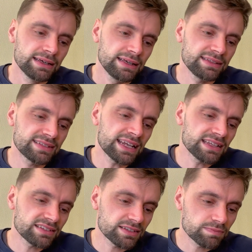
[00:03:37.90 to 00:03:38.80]
He said
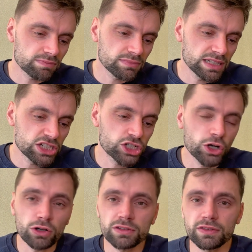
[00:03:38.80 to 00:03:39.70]
he's
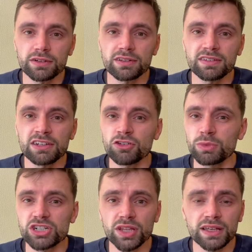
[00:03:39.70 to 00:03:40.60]
shocked at the decision,
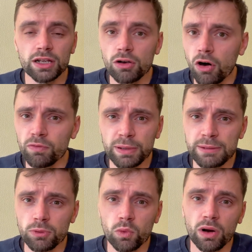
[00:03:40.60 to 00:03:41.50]
which I think a lot of
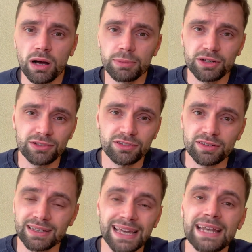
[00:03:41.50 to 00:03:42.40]
people were, because,
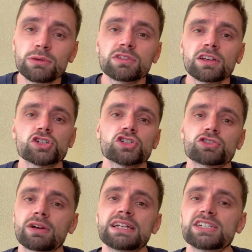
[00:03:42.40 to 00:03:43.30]
again, it was such a
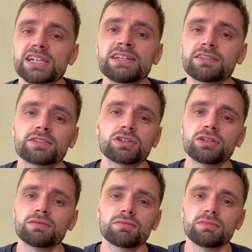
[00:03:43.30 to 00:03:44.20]
strange
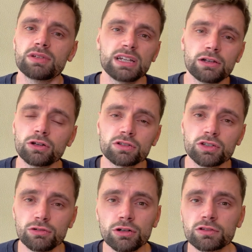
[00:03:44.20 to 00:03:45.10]
incident.
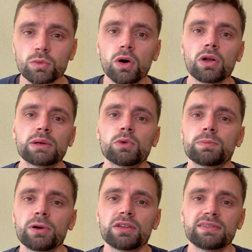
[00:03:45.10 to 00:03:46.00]
You looked at what Olly
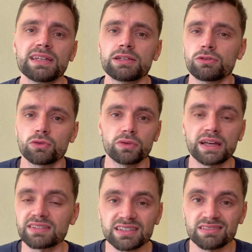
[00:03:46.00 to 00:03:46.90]
Woodburn did and you thought,
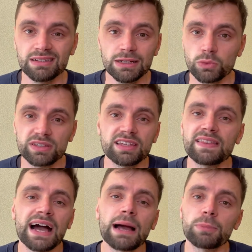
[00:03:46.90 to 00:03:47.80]
we see
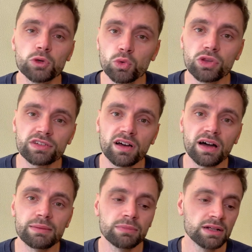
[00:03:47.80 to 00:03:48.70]
that happen all the
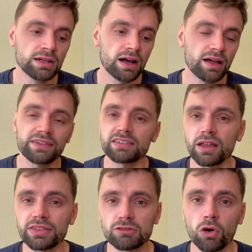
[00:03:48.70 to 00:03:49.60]
time. There's
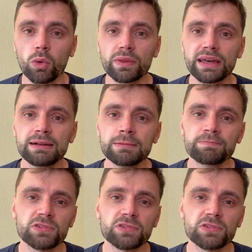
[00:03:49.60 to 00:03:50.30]
nothing wrong with it.